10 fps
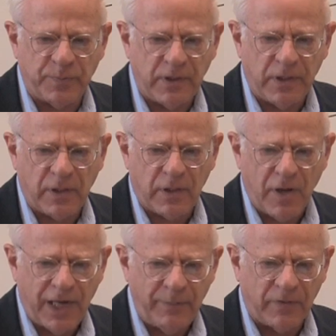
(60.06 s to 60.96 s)
political
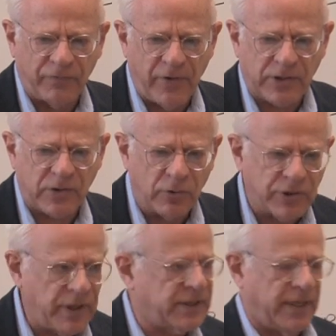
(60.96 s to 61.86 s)
economy, French
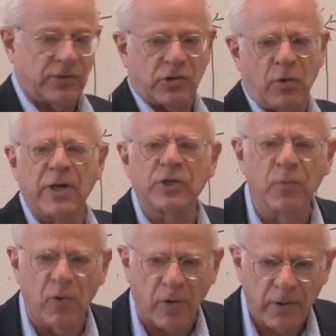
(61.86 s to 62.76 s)
socialists, and so much
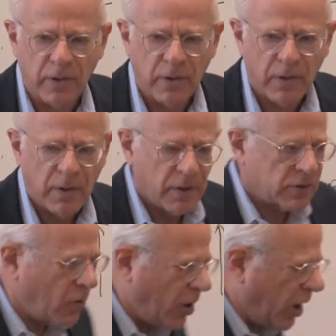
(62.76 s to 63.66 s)
more.
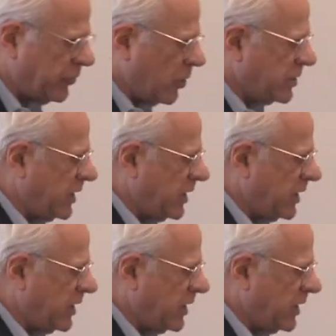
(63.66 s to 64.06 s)
So all those